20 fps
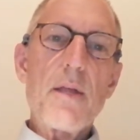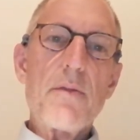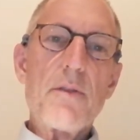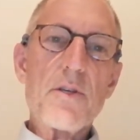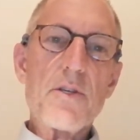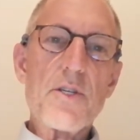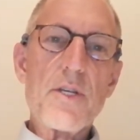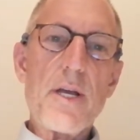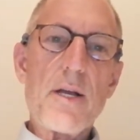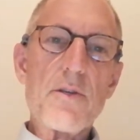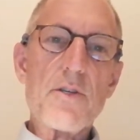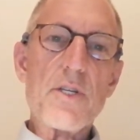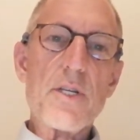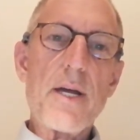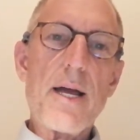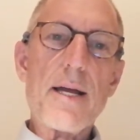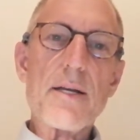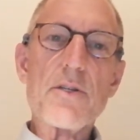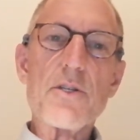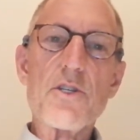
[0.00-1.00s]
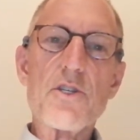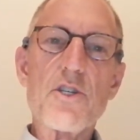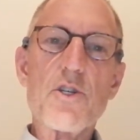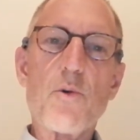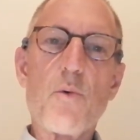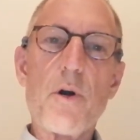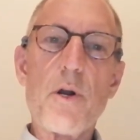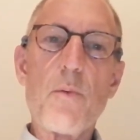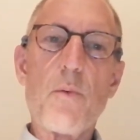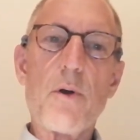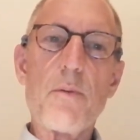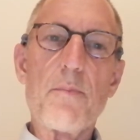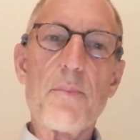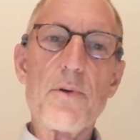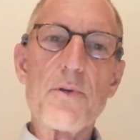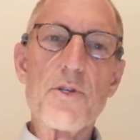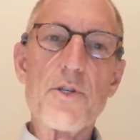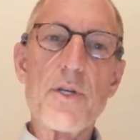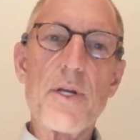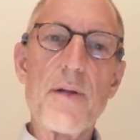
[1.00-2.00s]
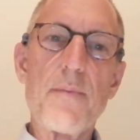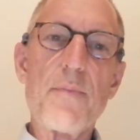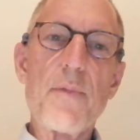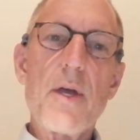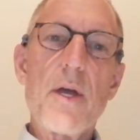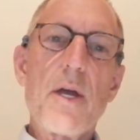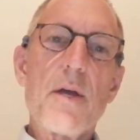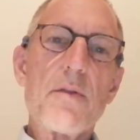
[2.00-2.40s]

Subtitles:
The sales tax is 21%.